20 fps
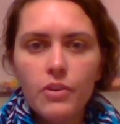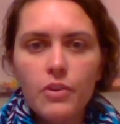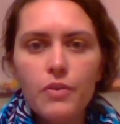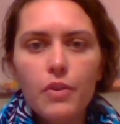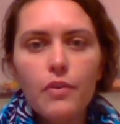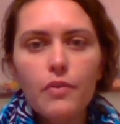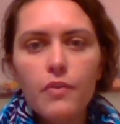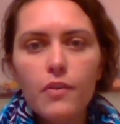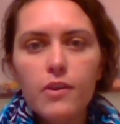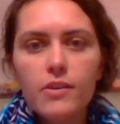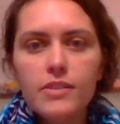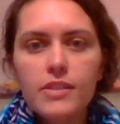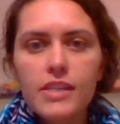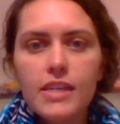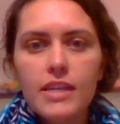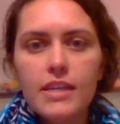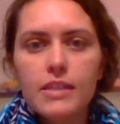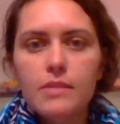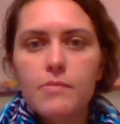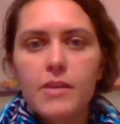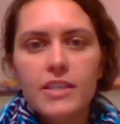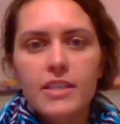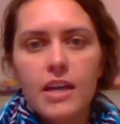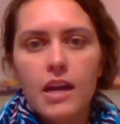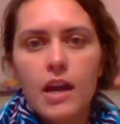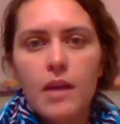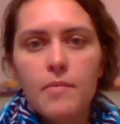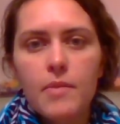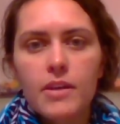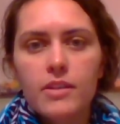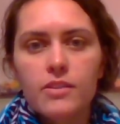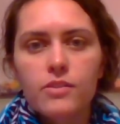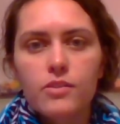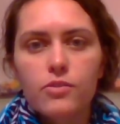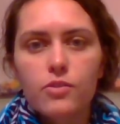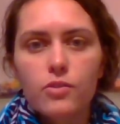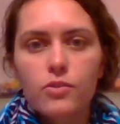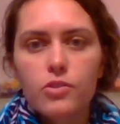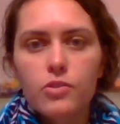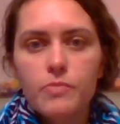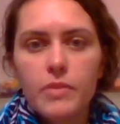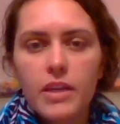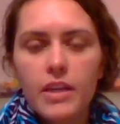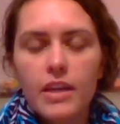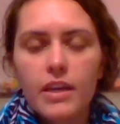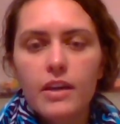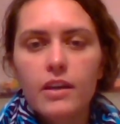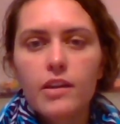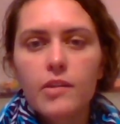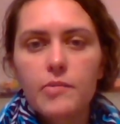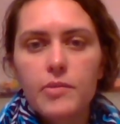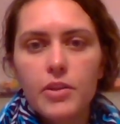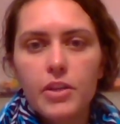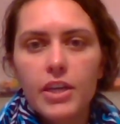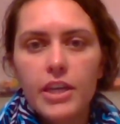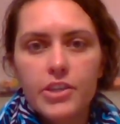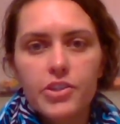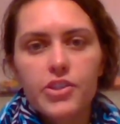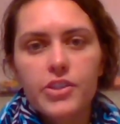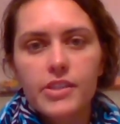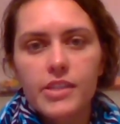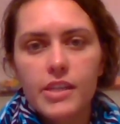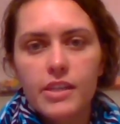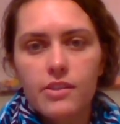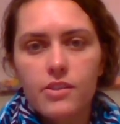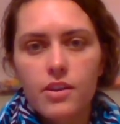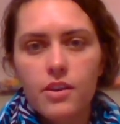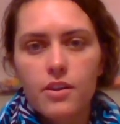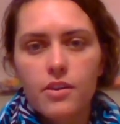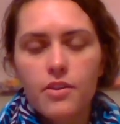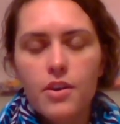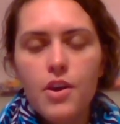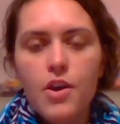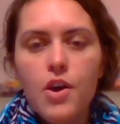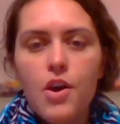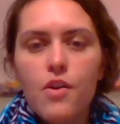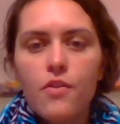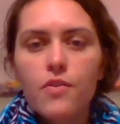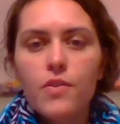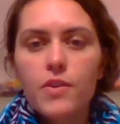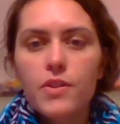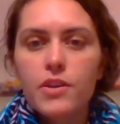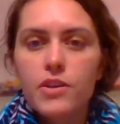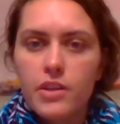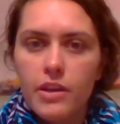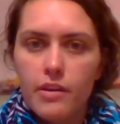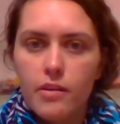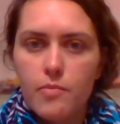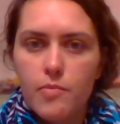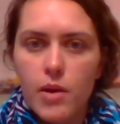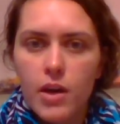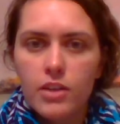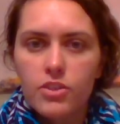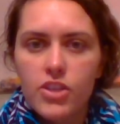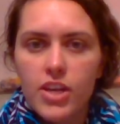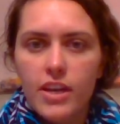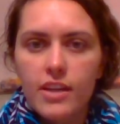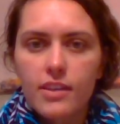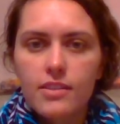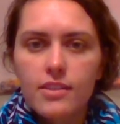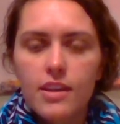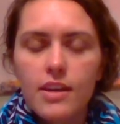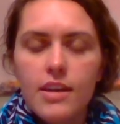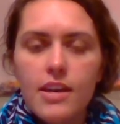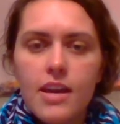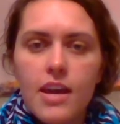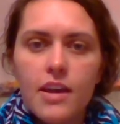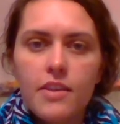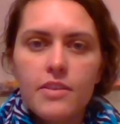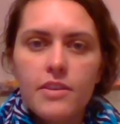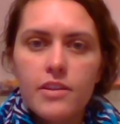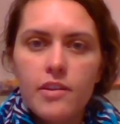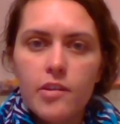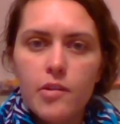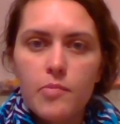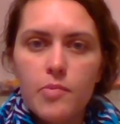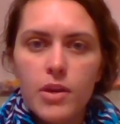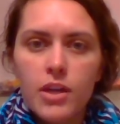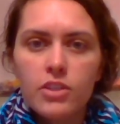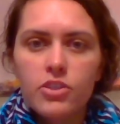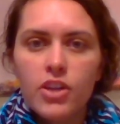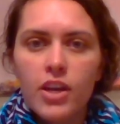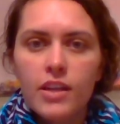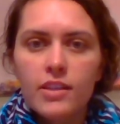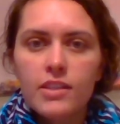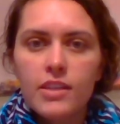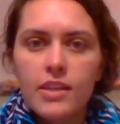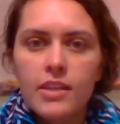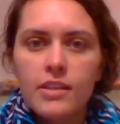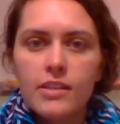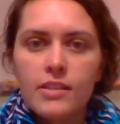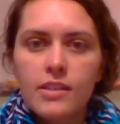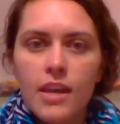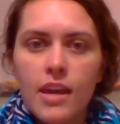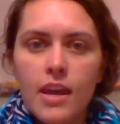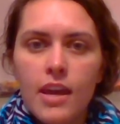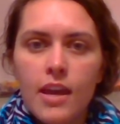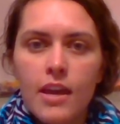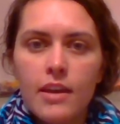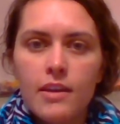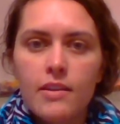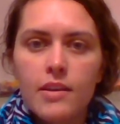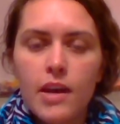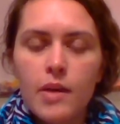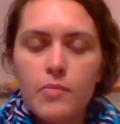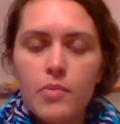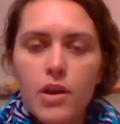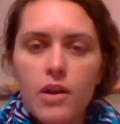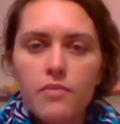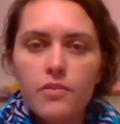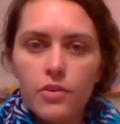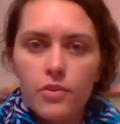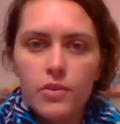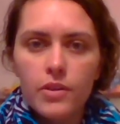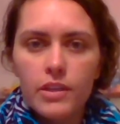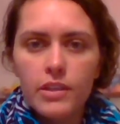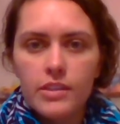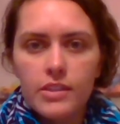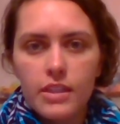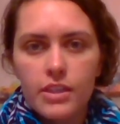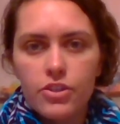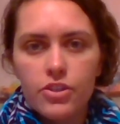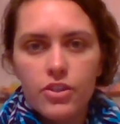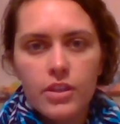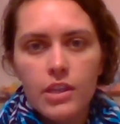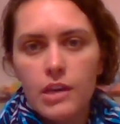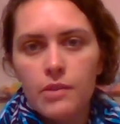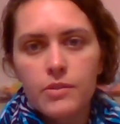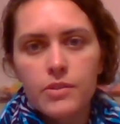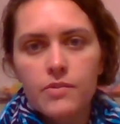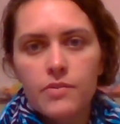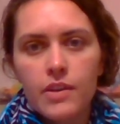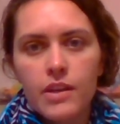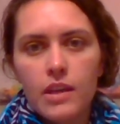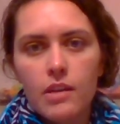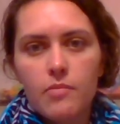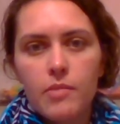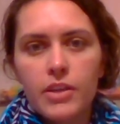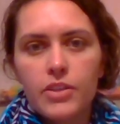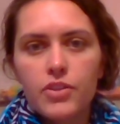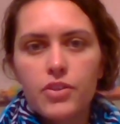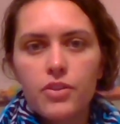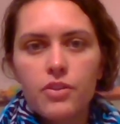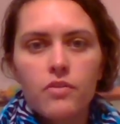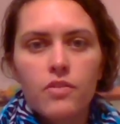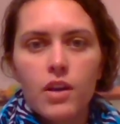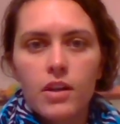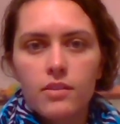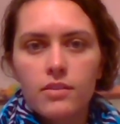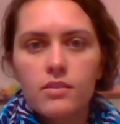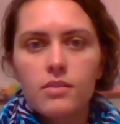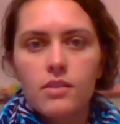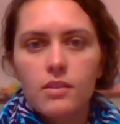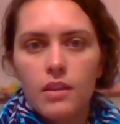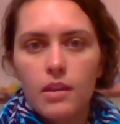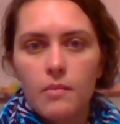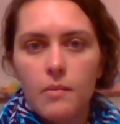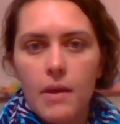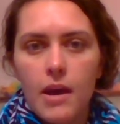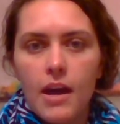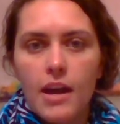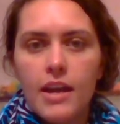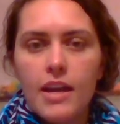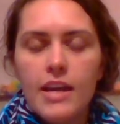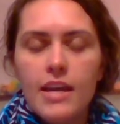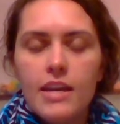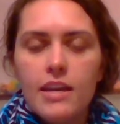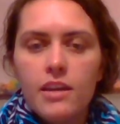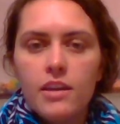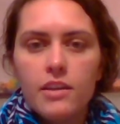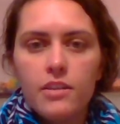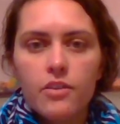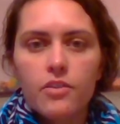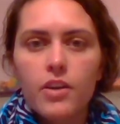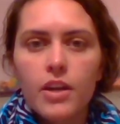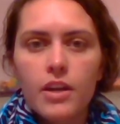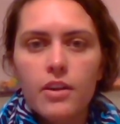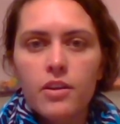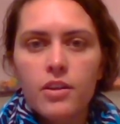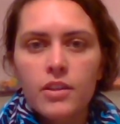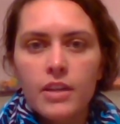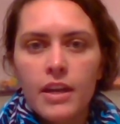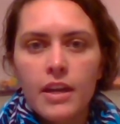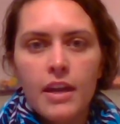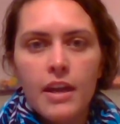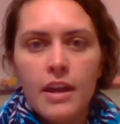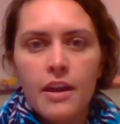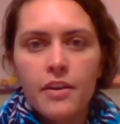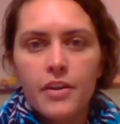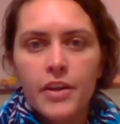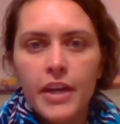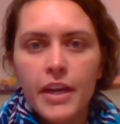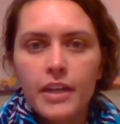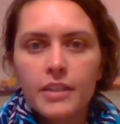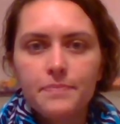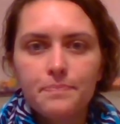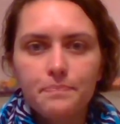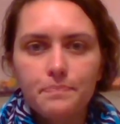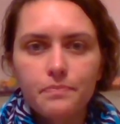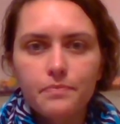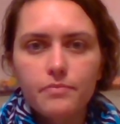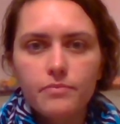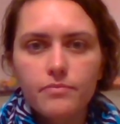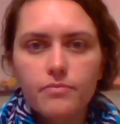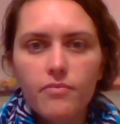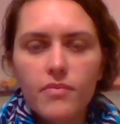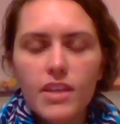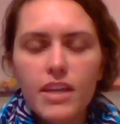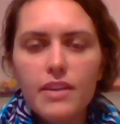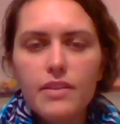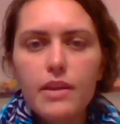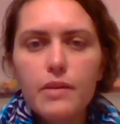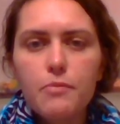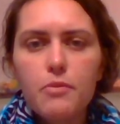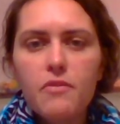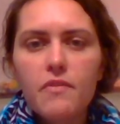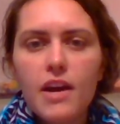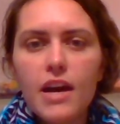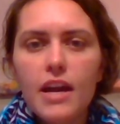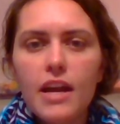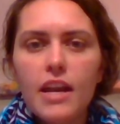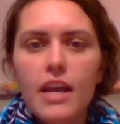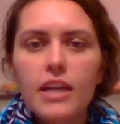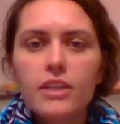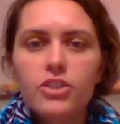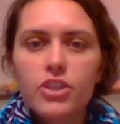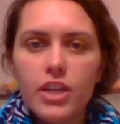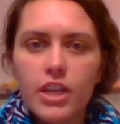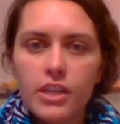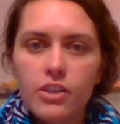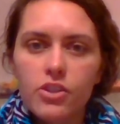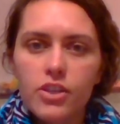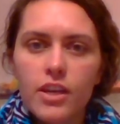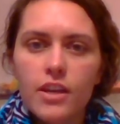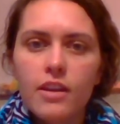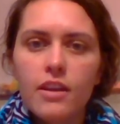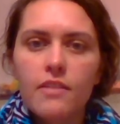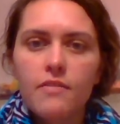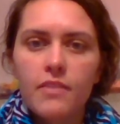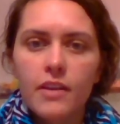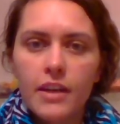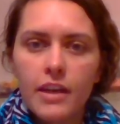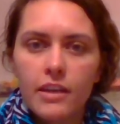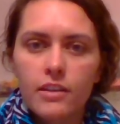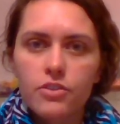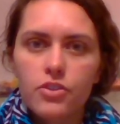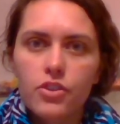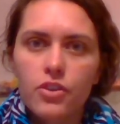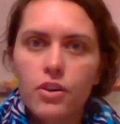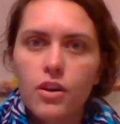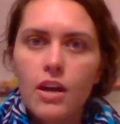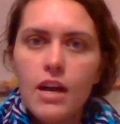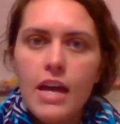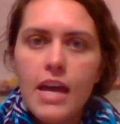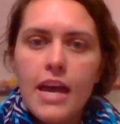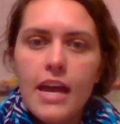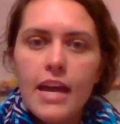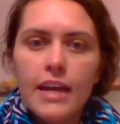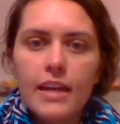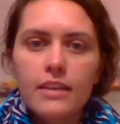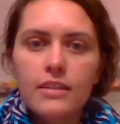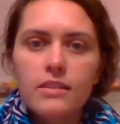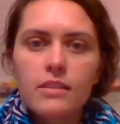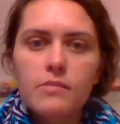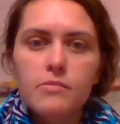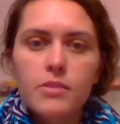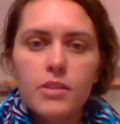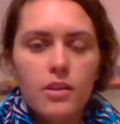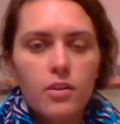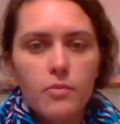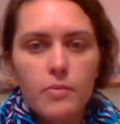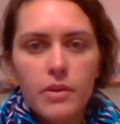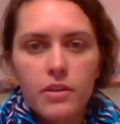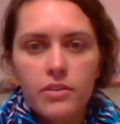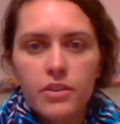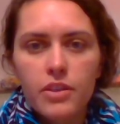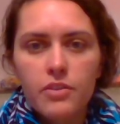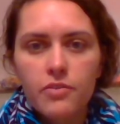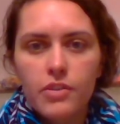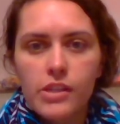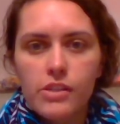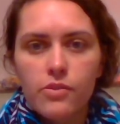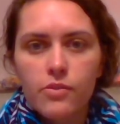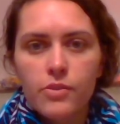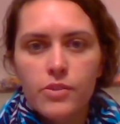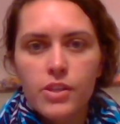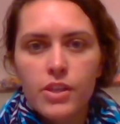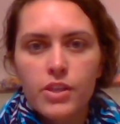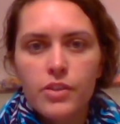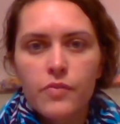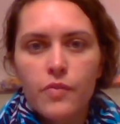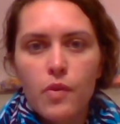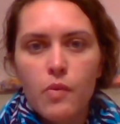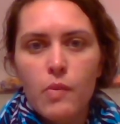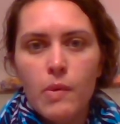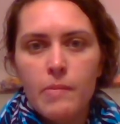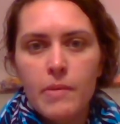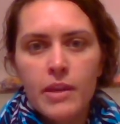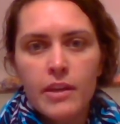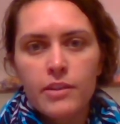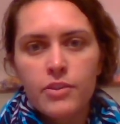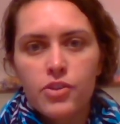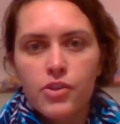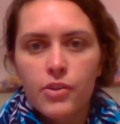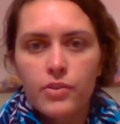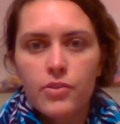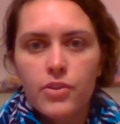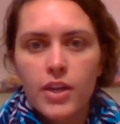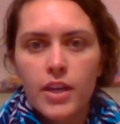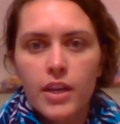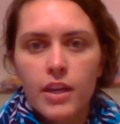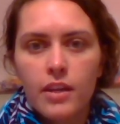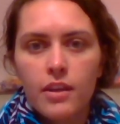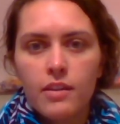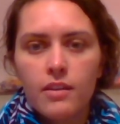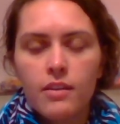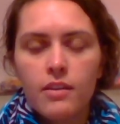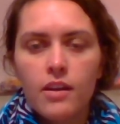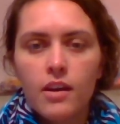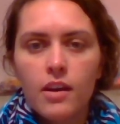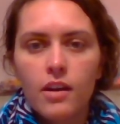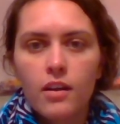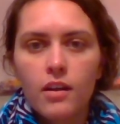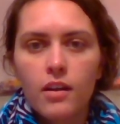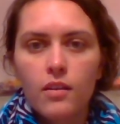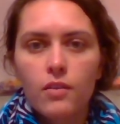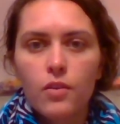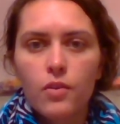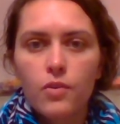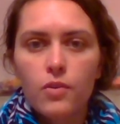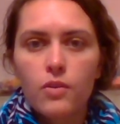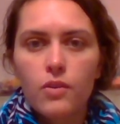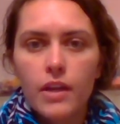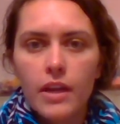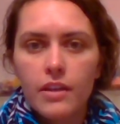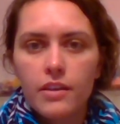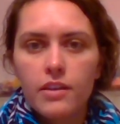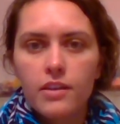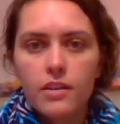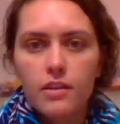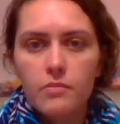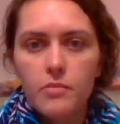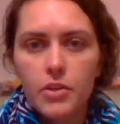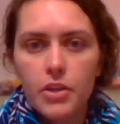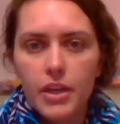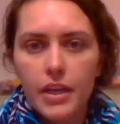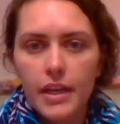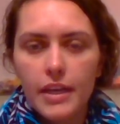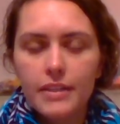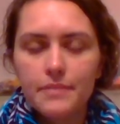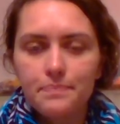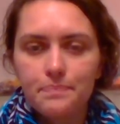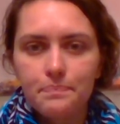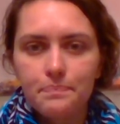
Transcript: The first is my time as the social media communications intern for the Terra Project. And the Terra Project is a nonprofit organization that was funded by two Rollins alumni in the greater Atlanta area and they provide education, financial, and some skill building resources for women and children in a local Kenyan community.